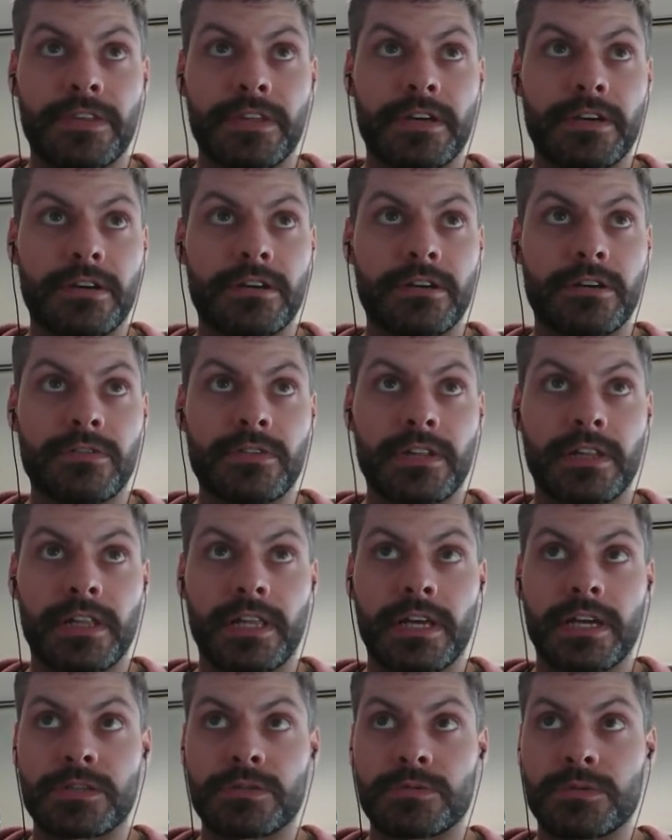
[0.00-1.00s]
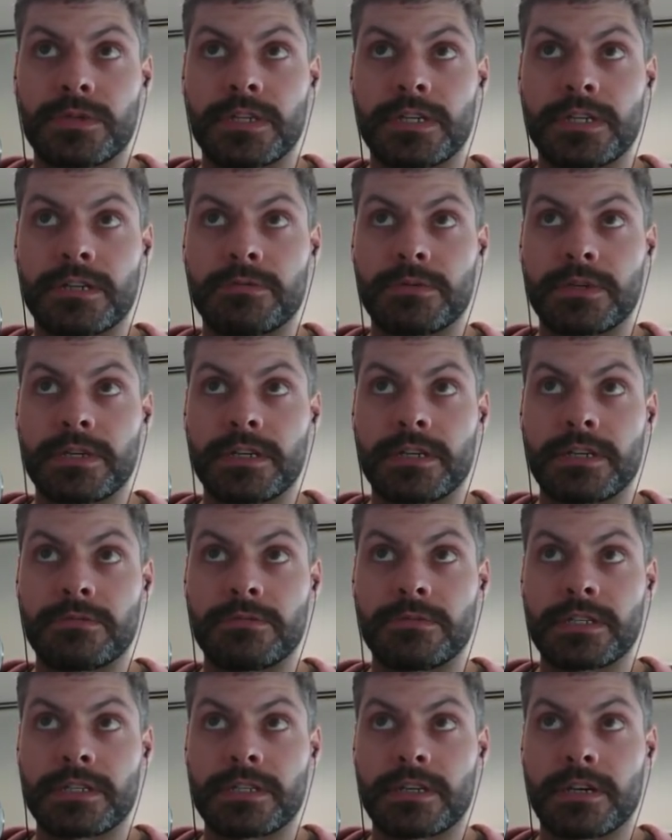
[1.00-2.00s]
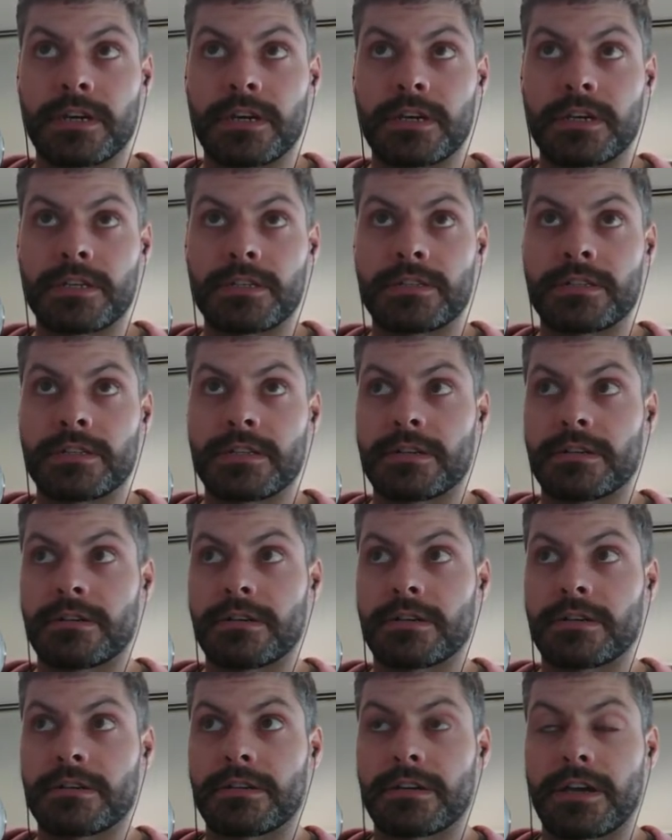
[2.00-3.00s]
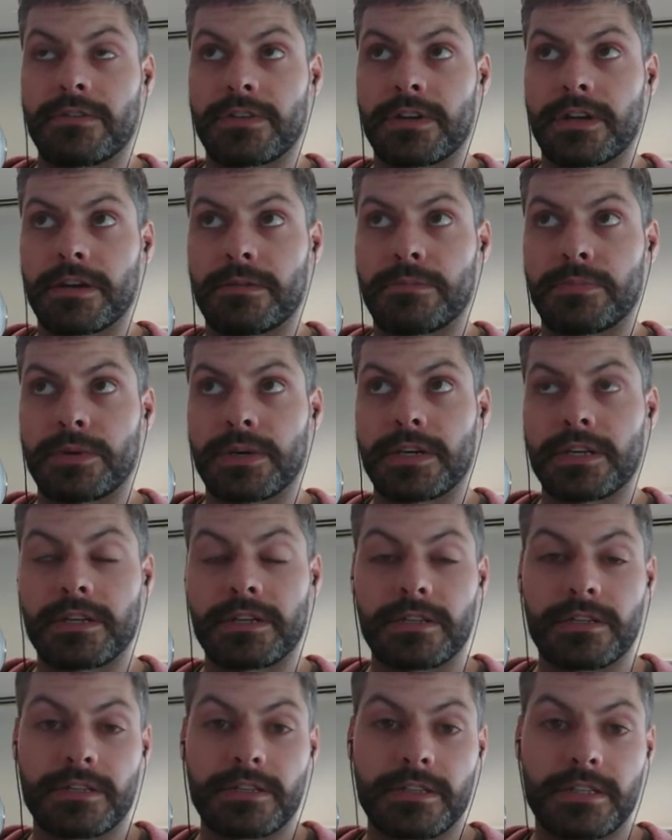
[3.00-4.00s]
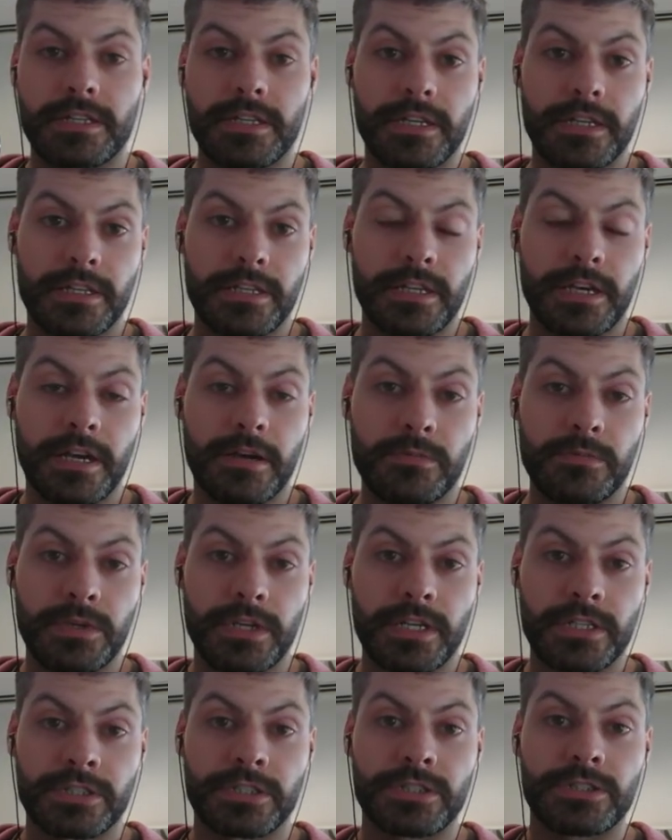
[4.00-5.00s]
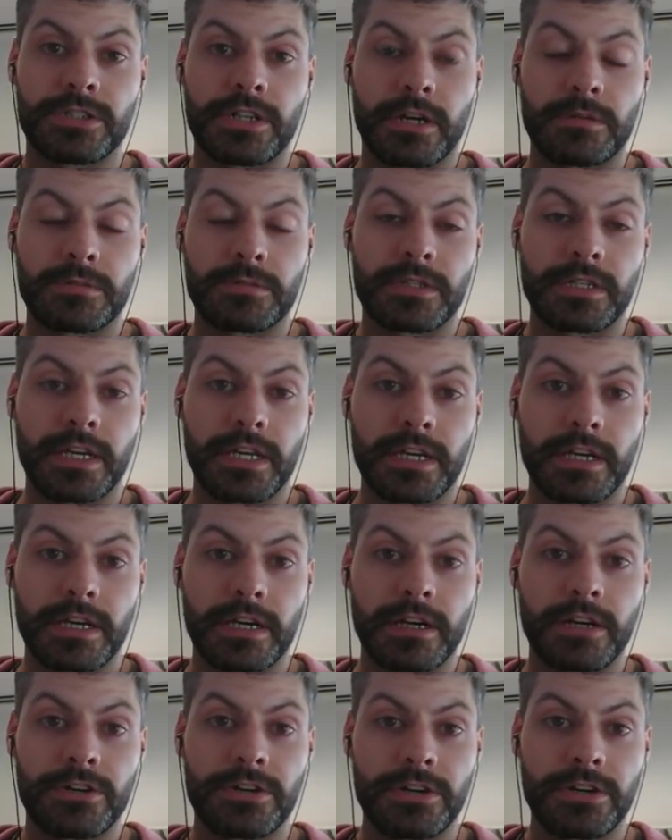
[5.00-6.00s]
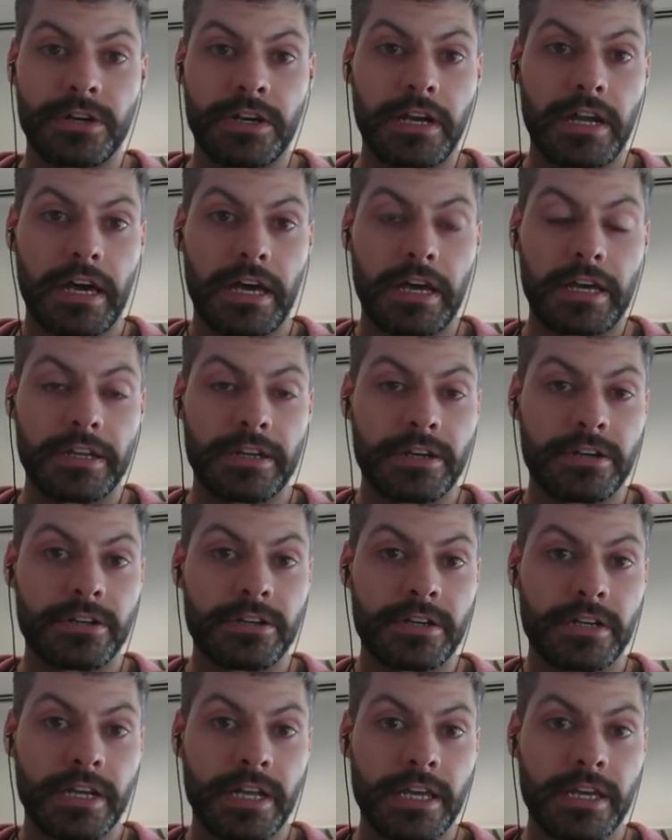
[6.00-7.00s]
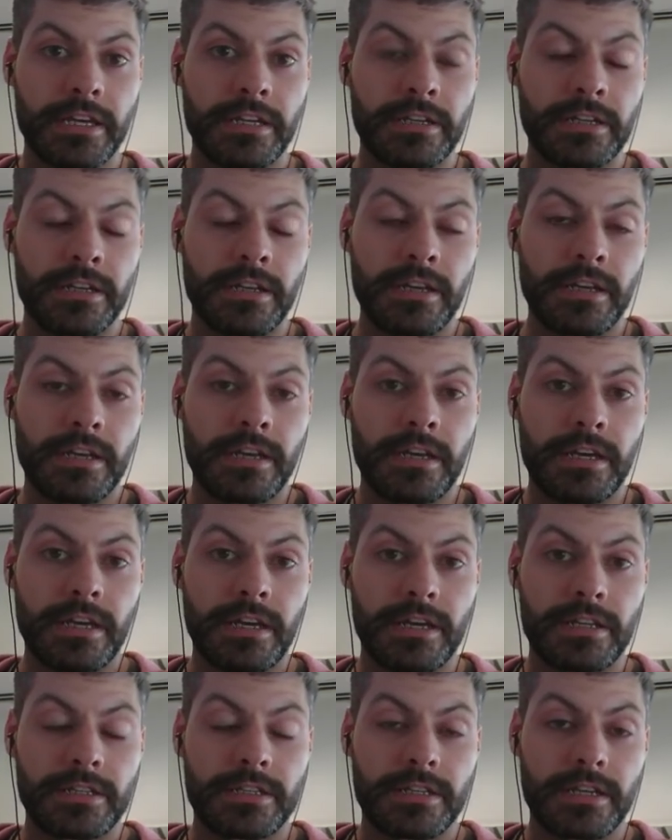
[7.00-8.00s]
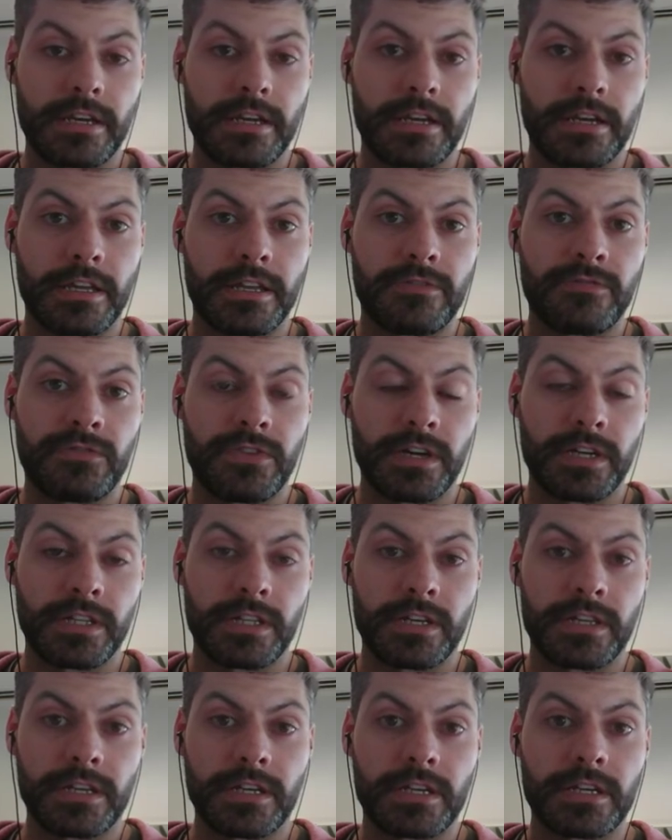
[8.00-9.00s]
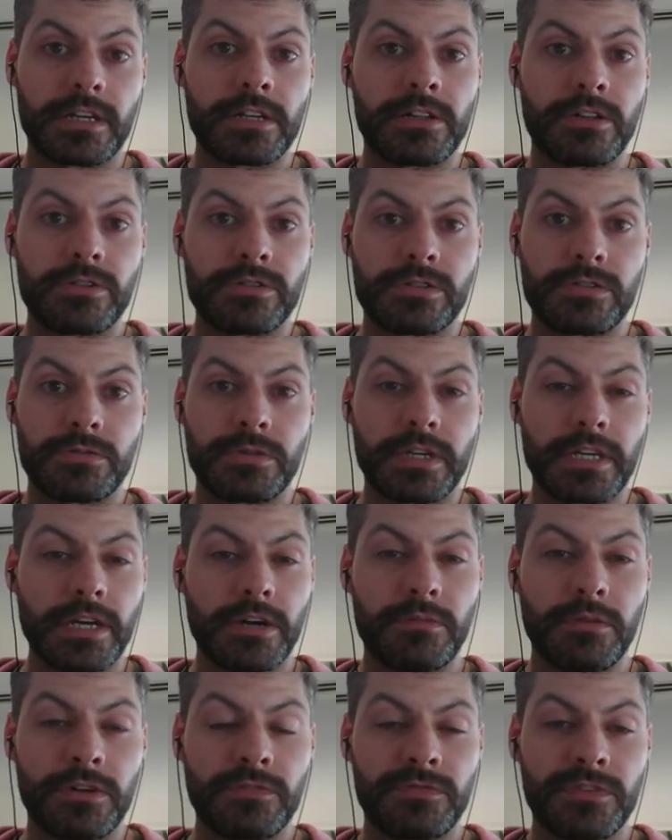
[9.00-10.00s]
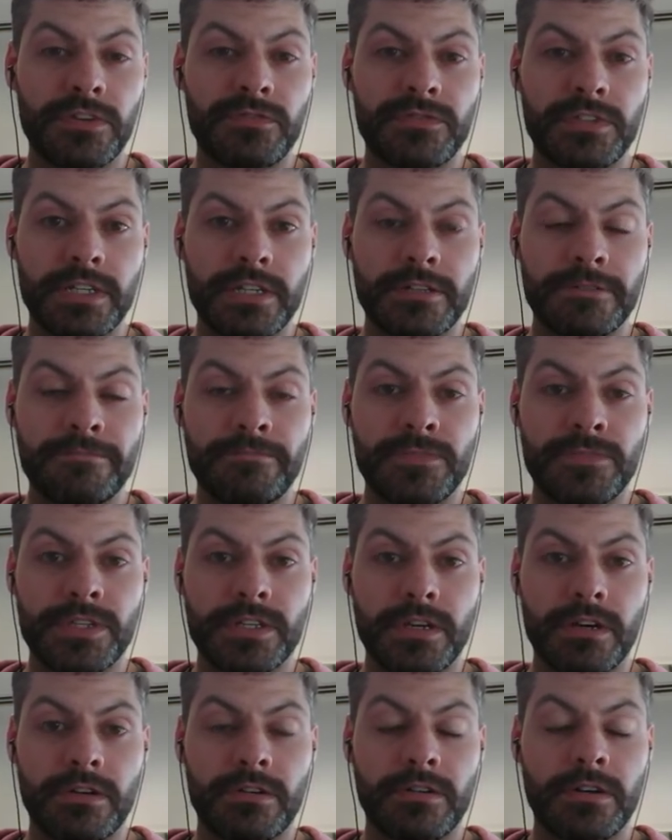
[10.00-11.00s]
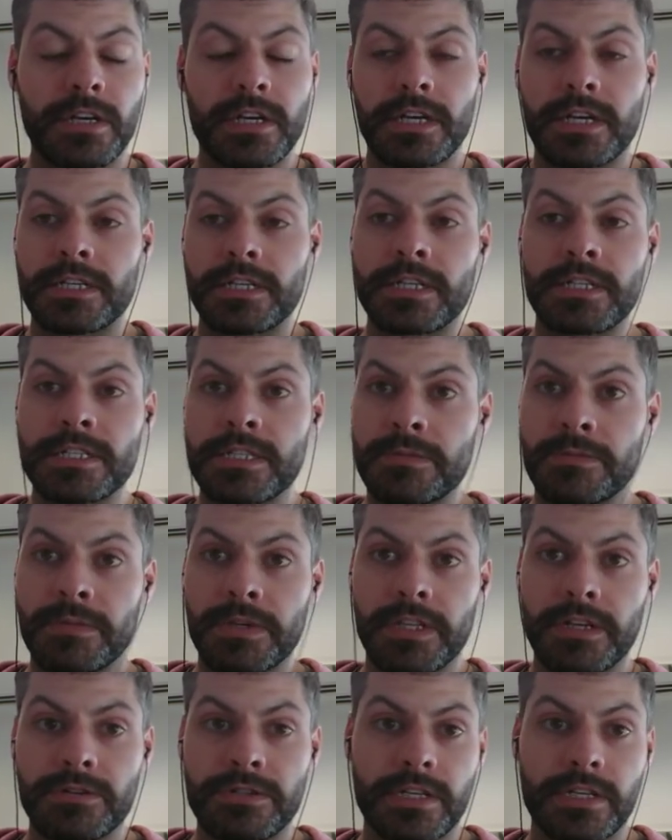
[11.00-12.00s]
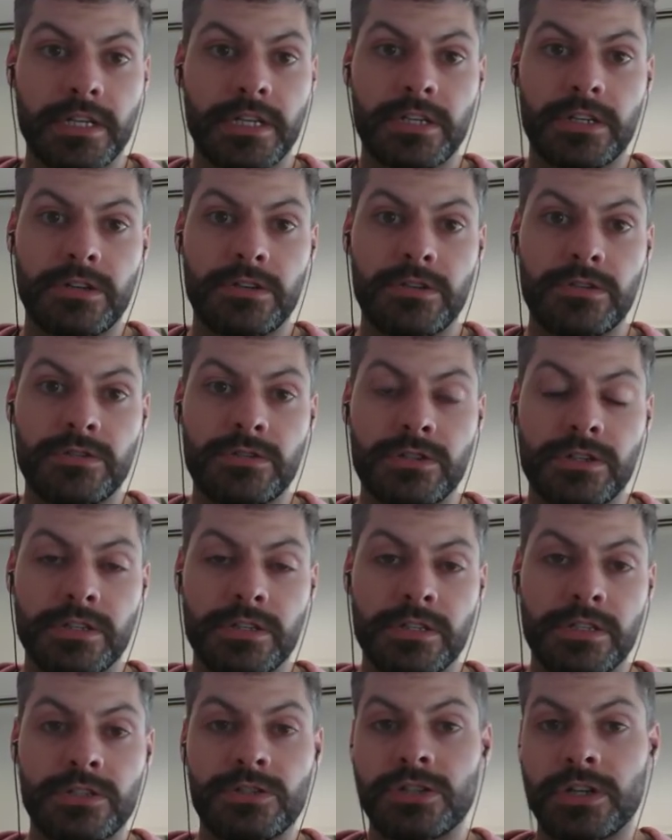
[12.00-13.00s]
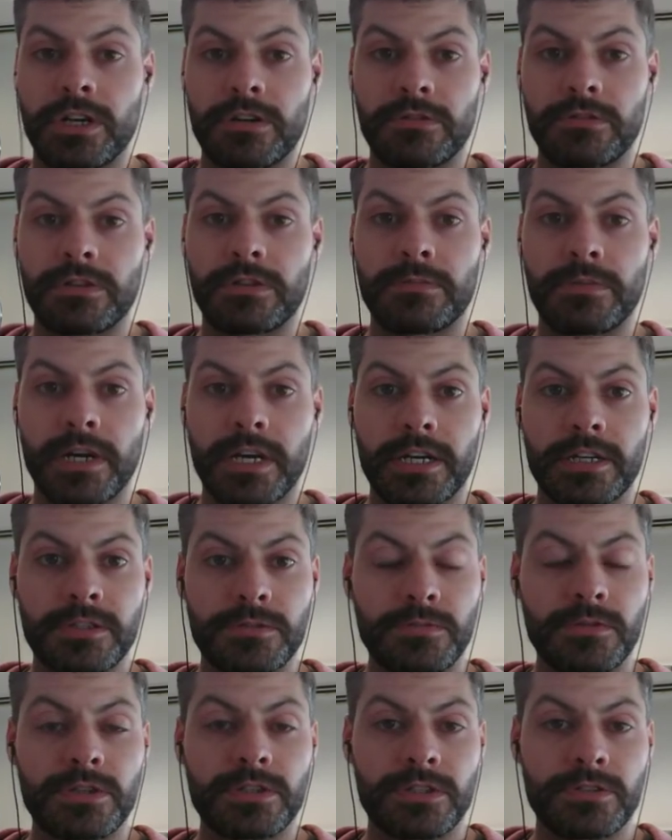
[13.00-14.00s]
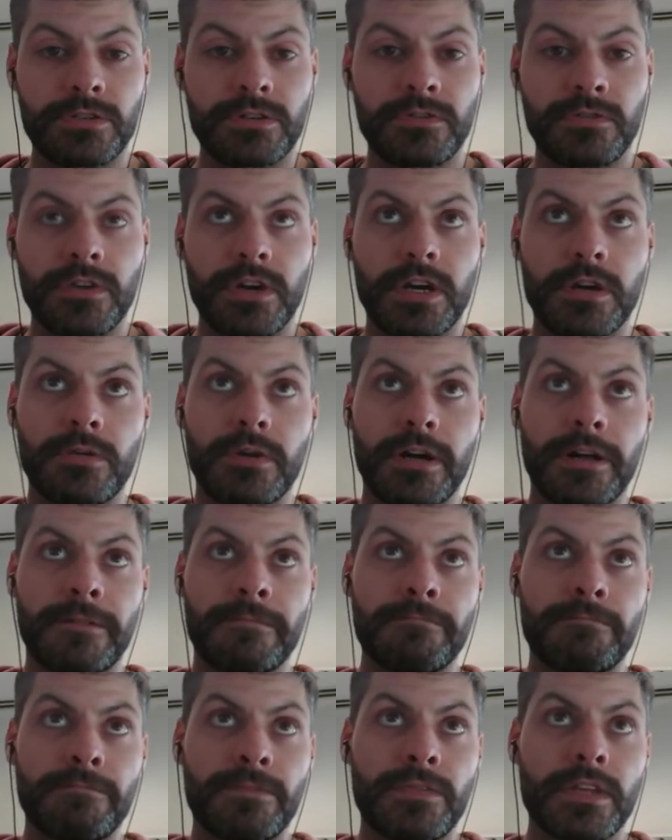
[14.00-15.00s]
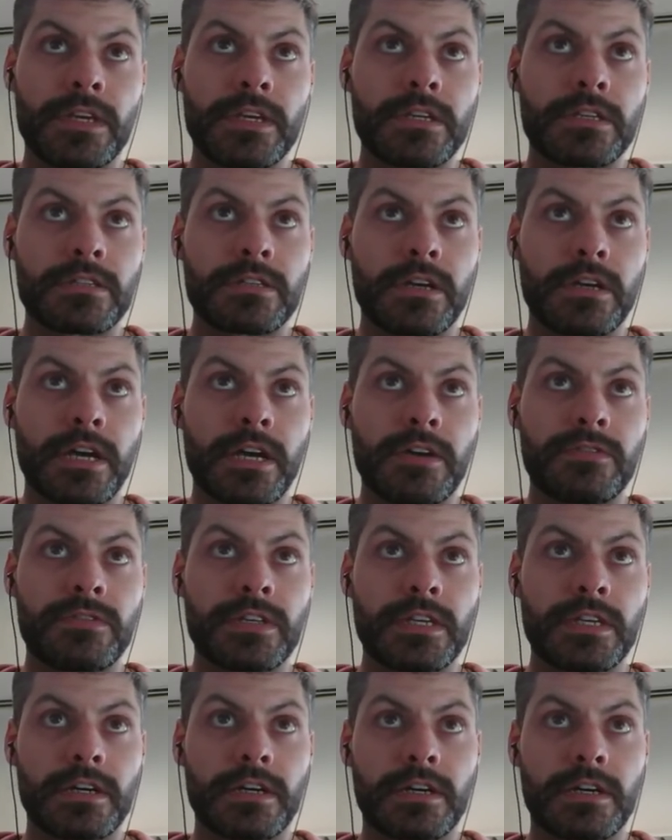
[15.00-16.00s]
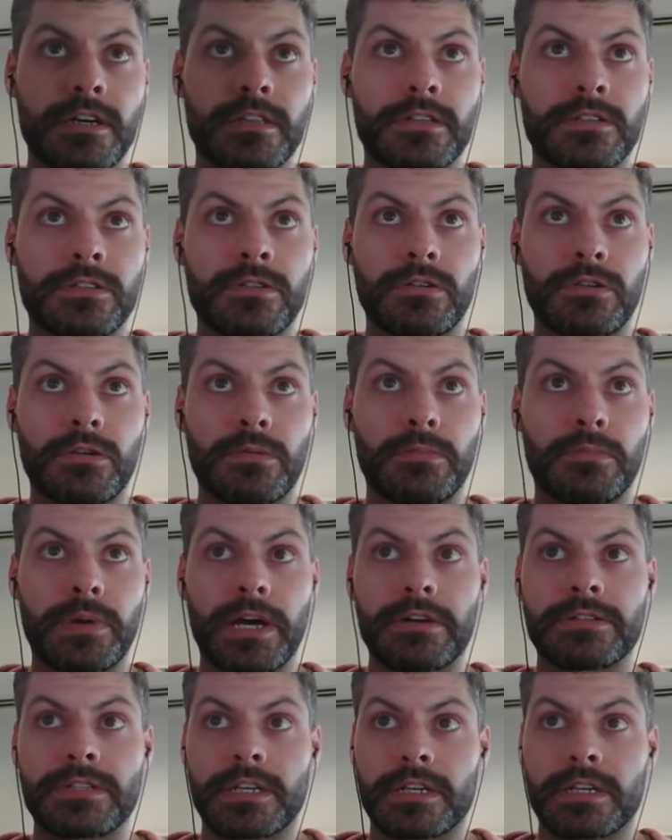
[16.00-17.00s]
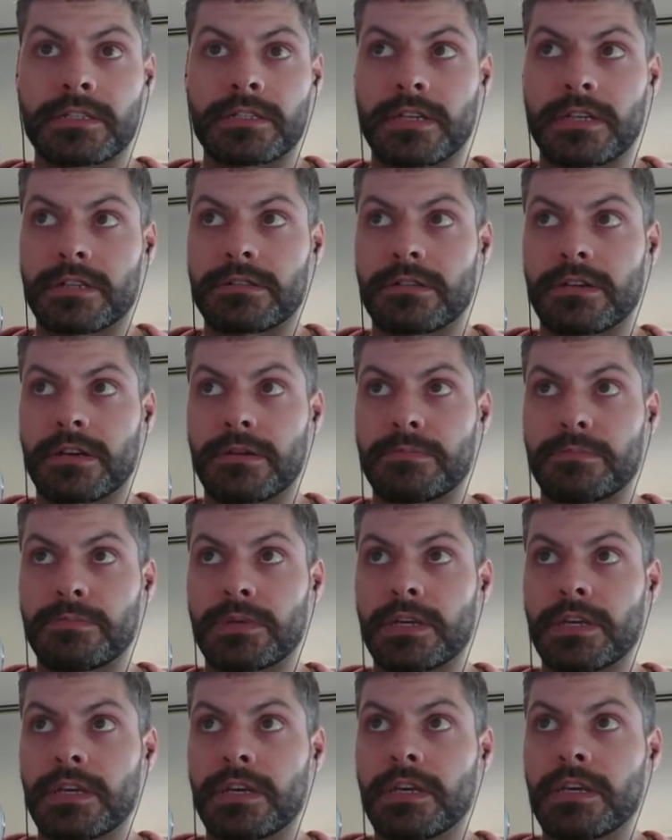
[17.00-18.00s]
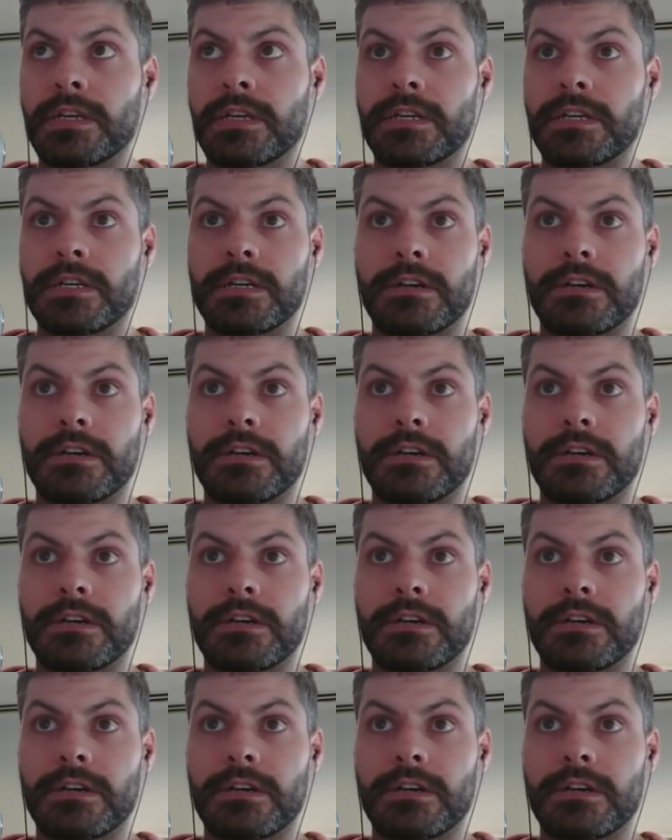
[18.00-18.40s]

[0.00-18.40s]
over the last week, we saw it. Oh, I don't have it up, but the company actually dropped to like 109, 108. And finally, I think it closed the week at 115. So it didn't seem like there was any news. Just in general, the markets weren't doing very well. So I have the total biotech sector up here